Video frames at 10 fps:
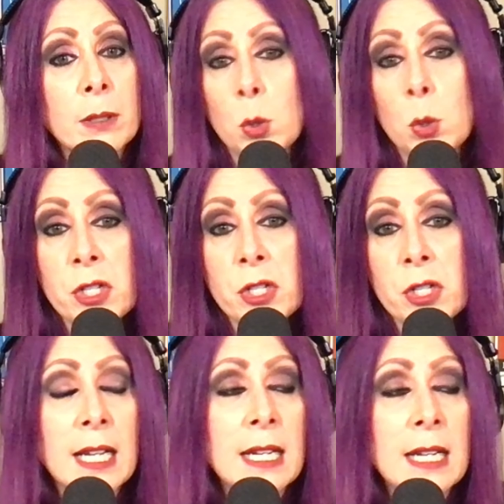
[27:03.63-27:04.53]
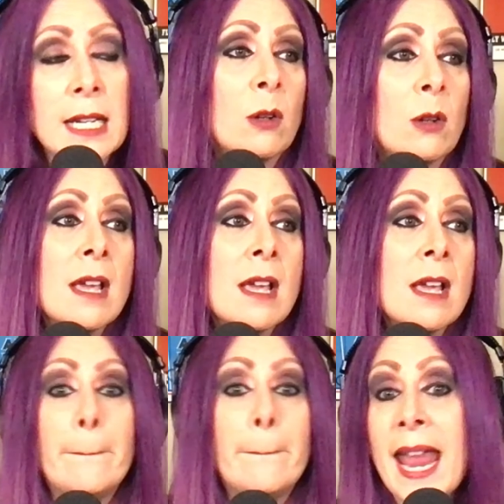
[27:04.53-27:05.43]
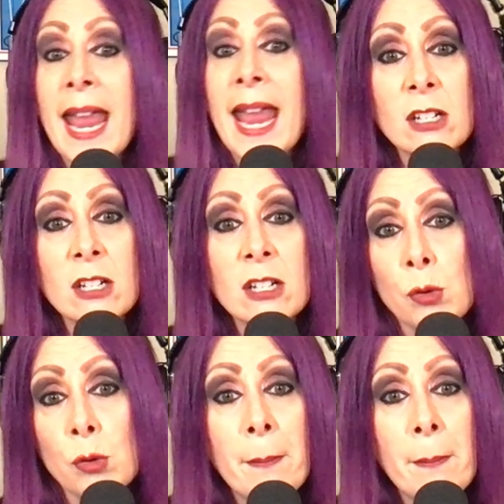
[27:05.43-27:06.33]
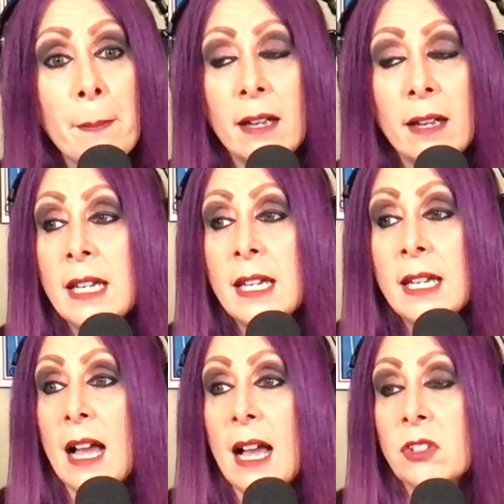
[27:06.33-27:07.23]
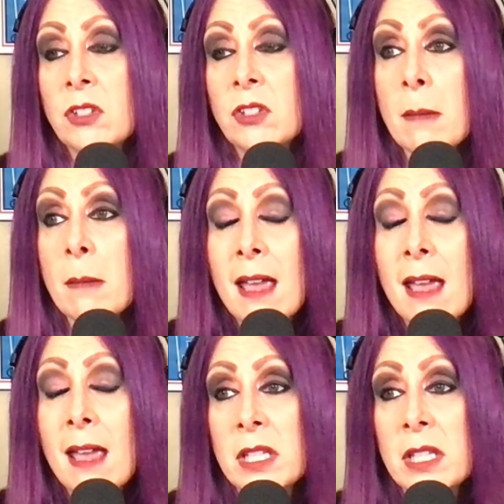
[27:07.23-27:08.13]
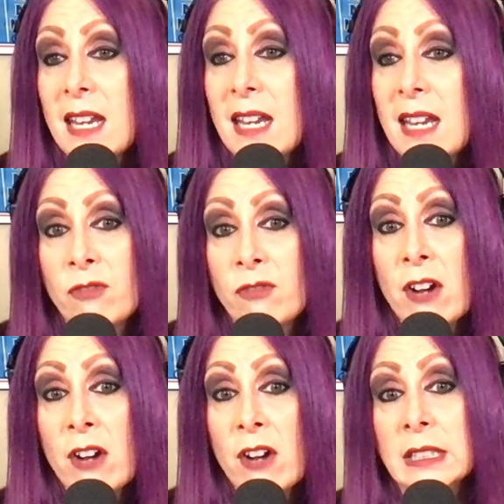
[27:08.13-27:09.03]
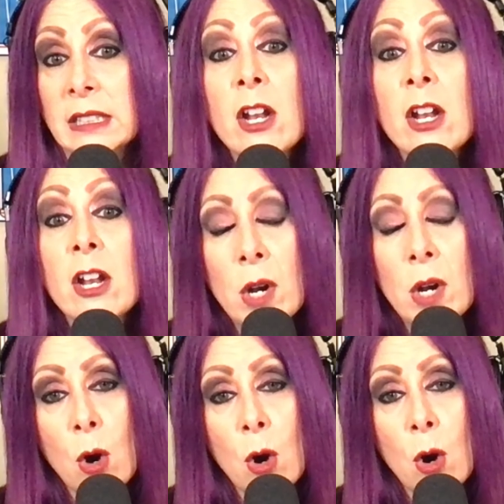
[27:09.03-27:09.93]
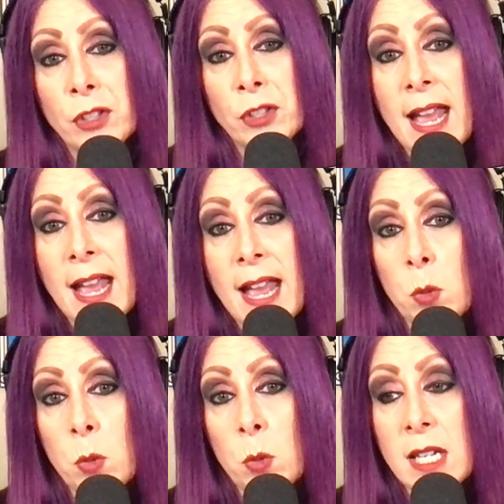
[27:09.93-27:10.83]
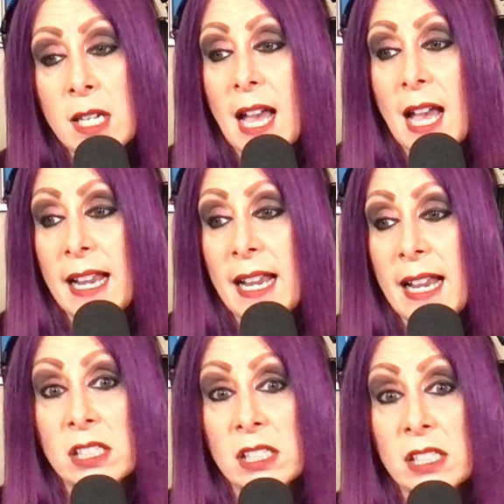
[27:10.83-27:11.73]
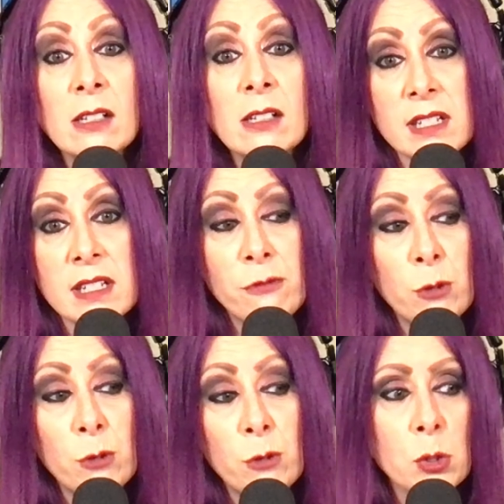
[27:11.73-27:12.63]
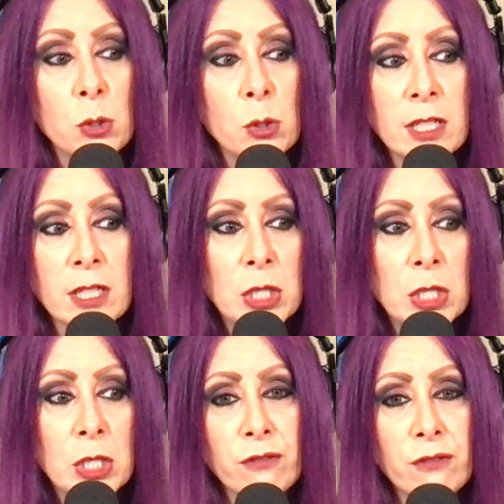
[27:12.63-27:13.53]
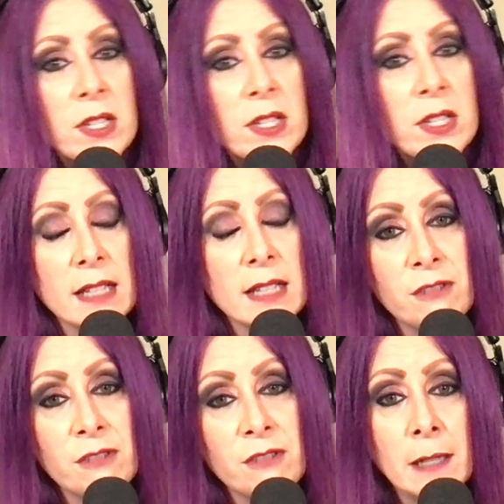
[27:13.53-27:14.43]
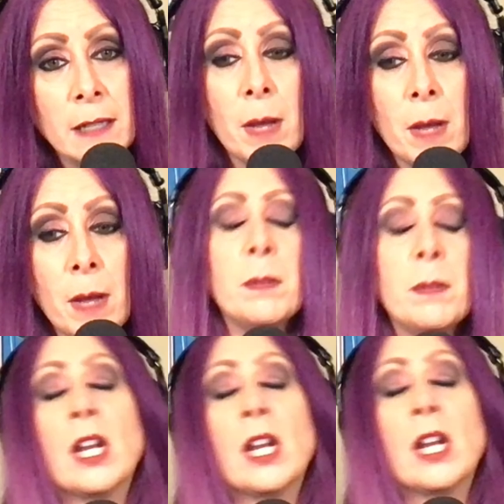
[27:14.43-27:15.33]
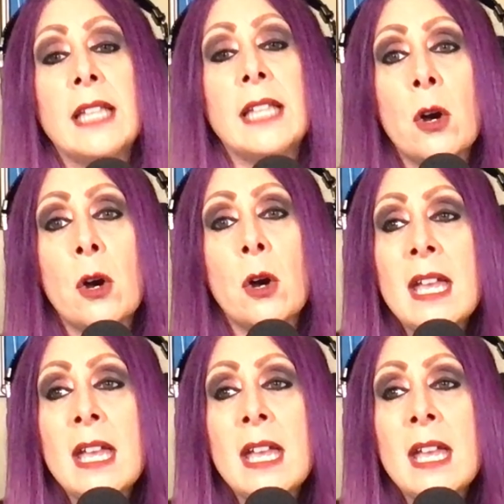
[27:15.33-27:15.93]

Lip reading: tours getting announced, band drama. Sometimes in the case of Jared Leto over the last week, it's legal stuff, which usually is reserved for Wes Scantlin from Puddle of Mudd. But Jared Leto